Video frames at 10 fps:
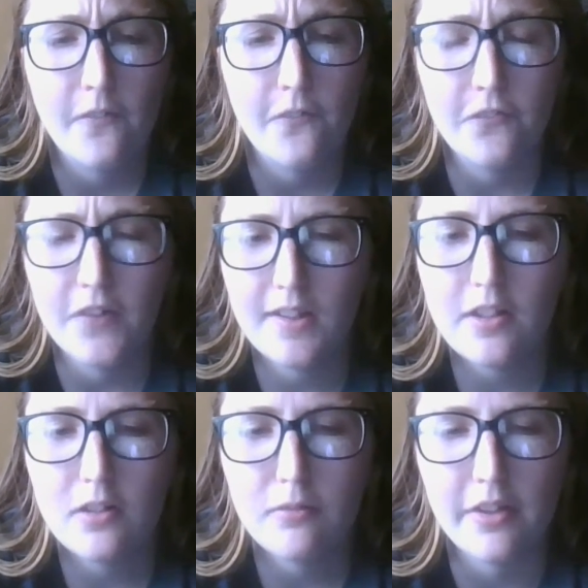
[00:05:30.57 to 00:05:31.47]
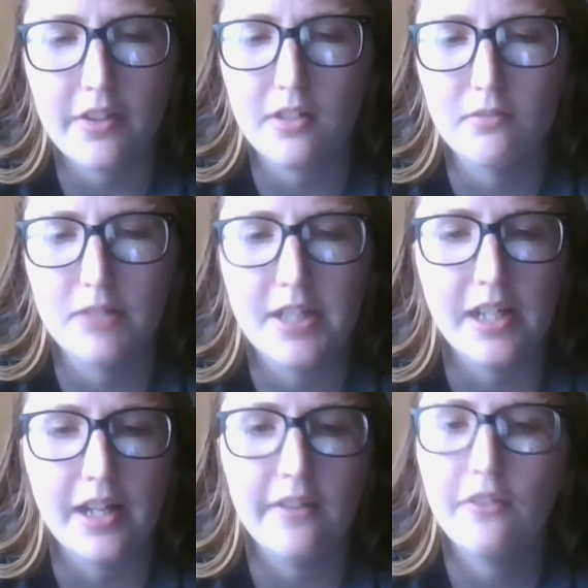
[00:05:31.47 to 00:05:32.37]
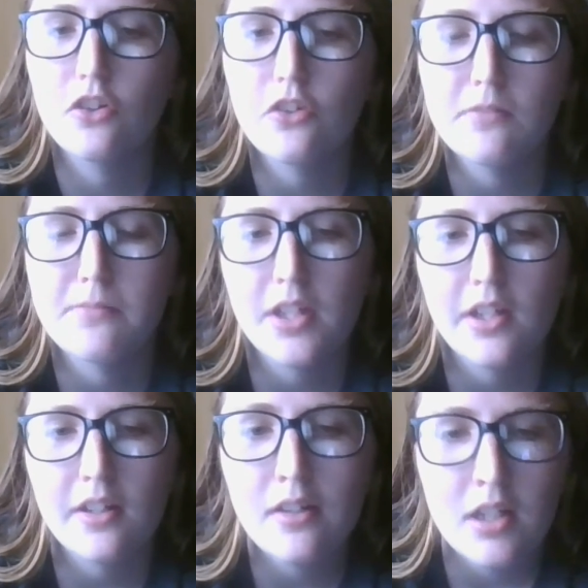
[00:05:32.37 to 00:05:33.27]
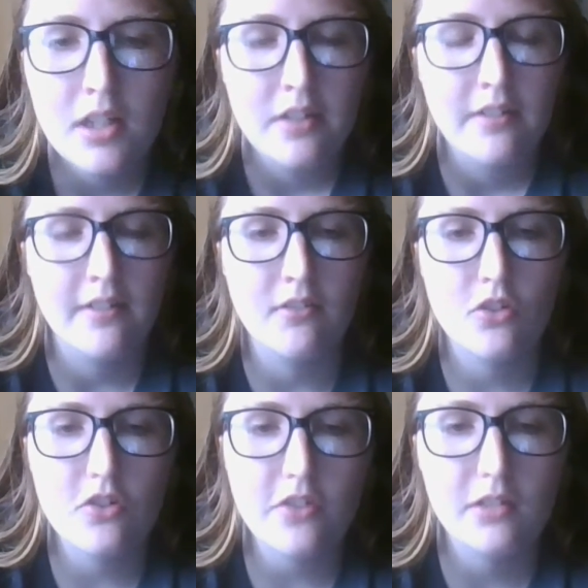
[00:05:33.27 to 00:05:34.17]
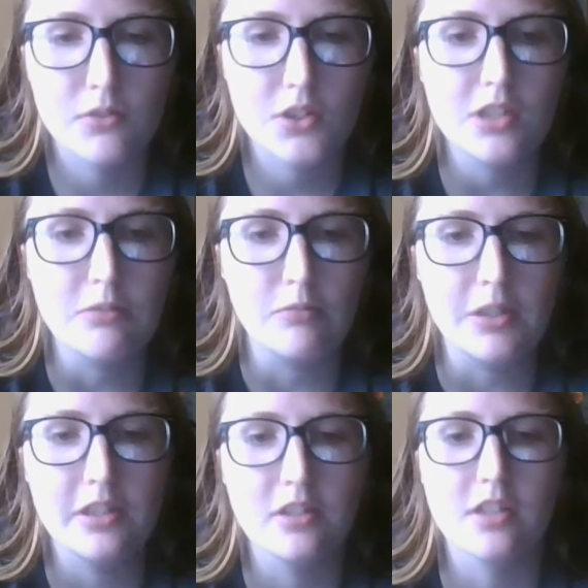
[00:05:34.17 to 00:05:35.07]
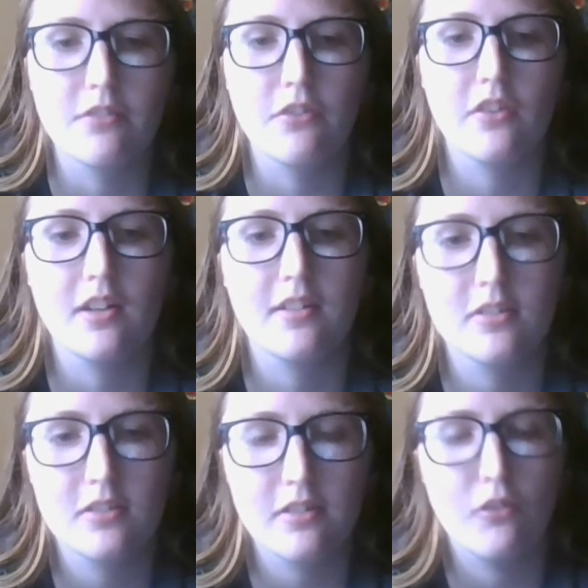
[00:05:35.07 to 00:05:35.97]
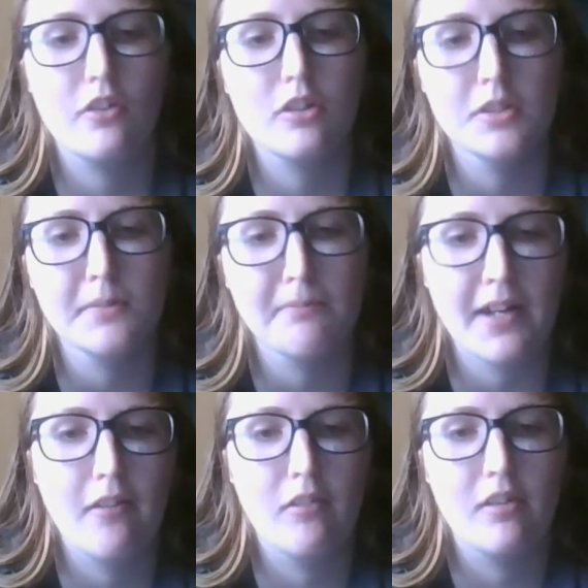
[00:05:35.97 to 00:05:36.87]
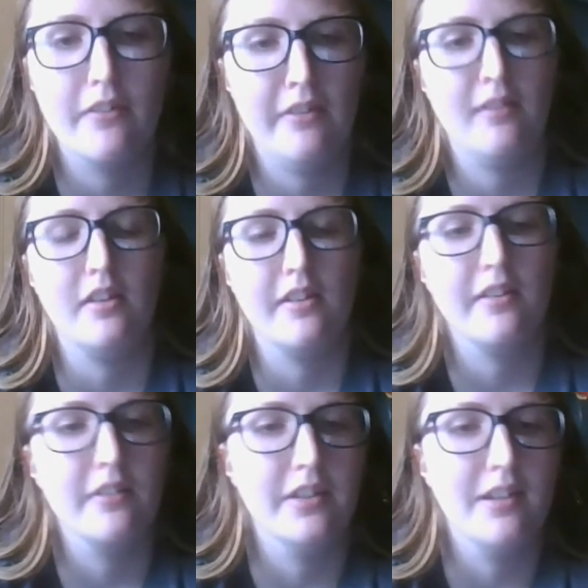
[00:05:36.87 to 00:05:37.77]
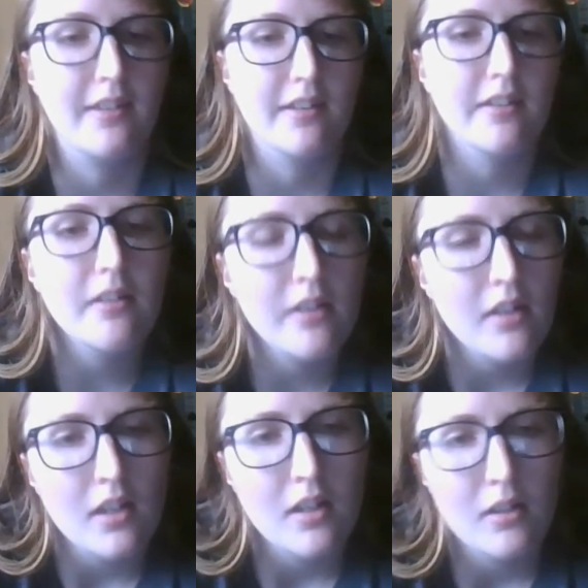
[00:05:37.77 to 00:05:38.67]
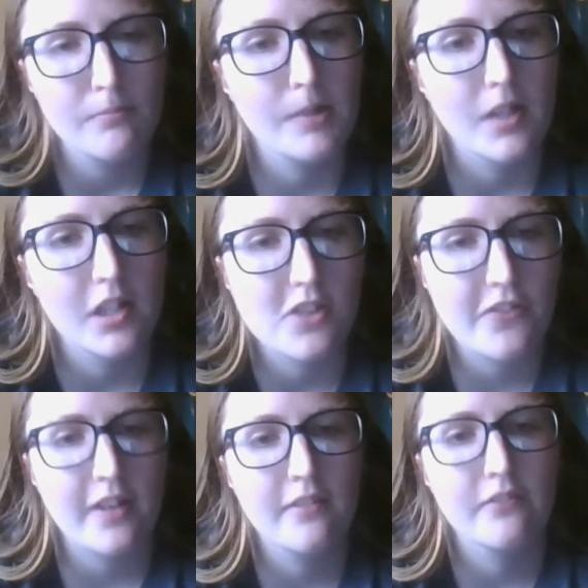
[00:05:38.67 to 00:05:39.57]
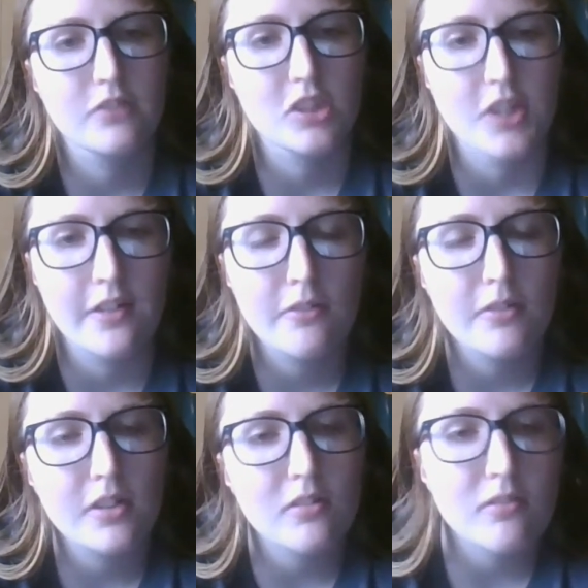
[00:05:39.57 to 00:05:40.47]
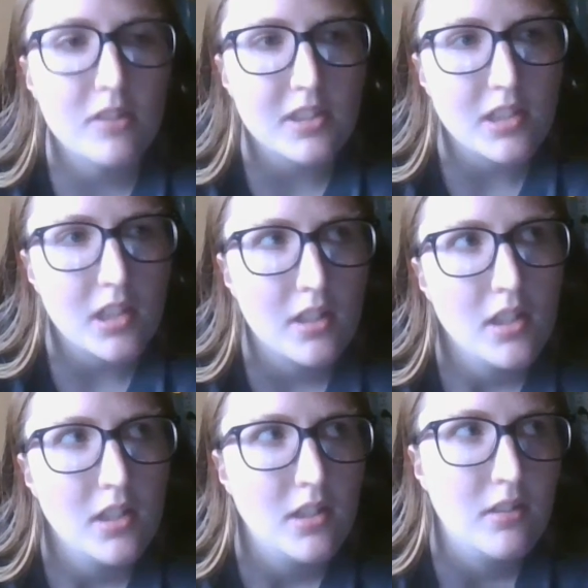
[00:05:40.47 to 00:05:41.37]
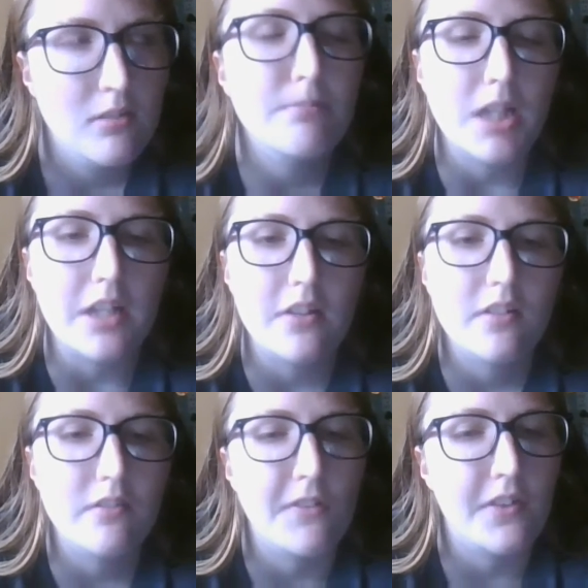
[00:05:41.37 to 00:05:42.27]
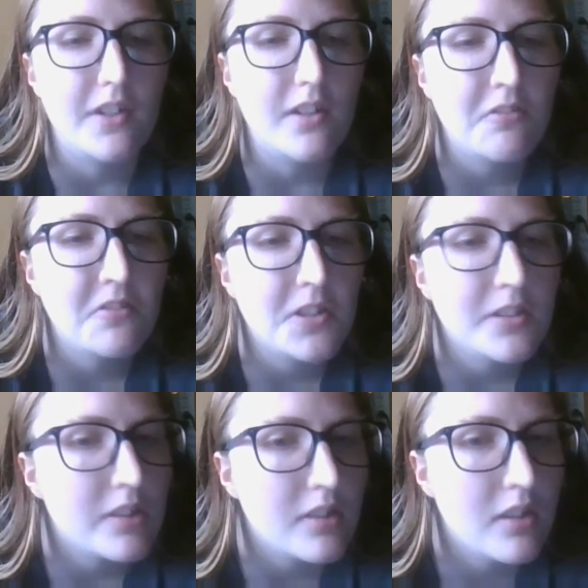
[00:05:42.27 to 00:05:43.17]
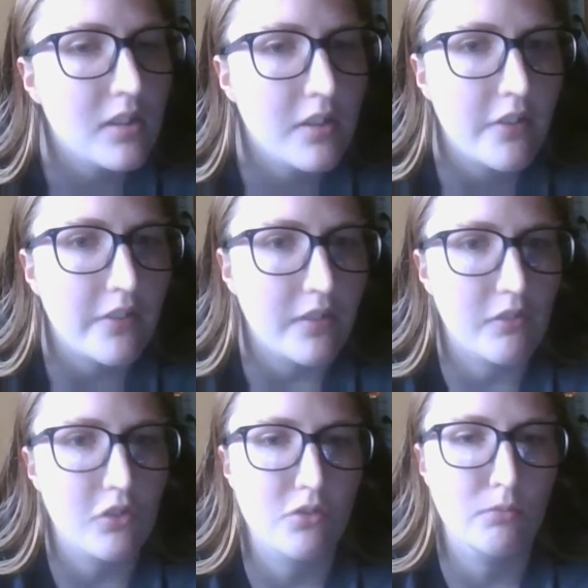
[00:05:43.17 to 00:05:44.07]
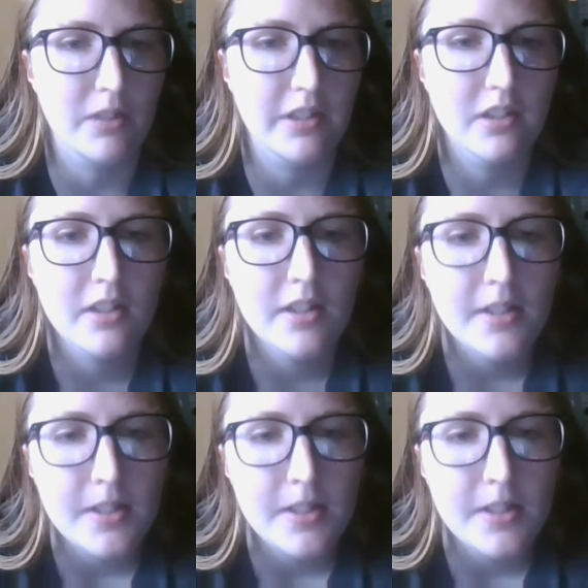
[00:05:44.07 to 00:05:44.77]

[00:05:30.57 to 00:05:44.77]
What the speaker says: figure with, like, red eyes or something, and it was just, like, really weird. I was creeped out because I didn't like it, but I just kind of tried to ignore it, but I couldn't really ignore it, so it was just weird.